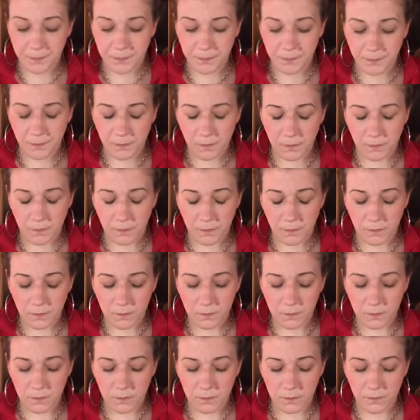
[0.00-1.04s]

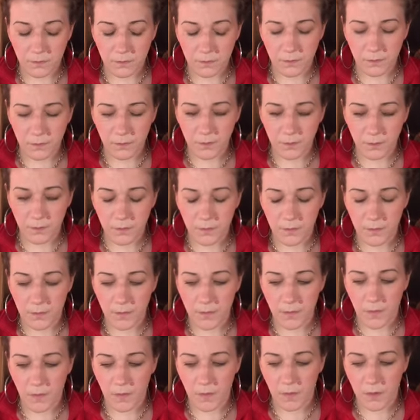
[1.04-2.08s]

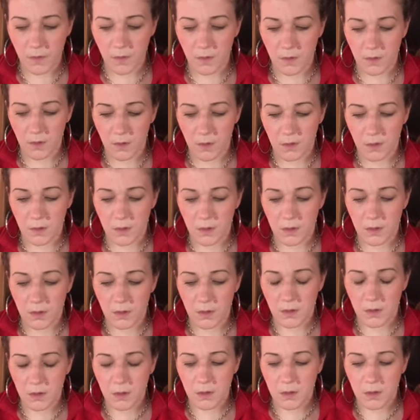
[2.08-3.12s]

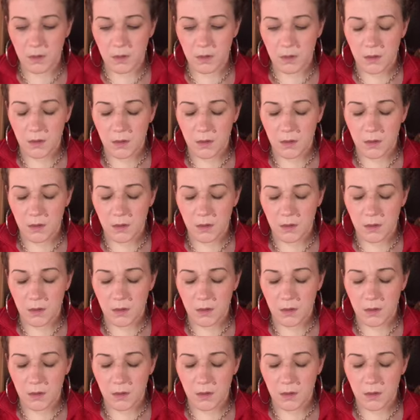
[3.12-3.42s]
(no one is talking)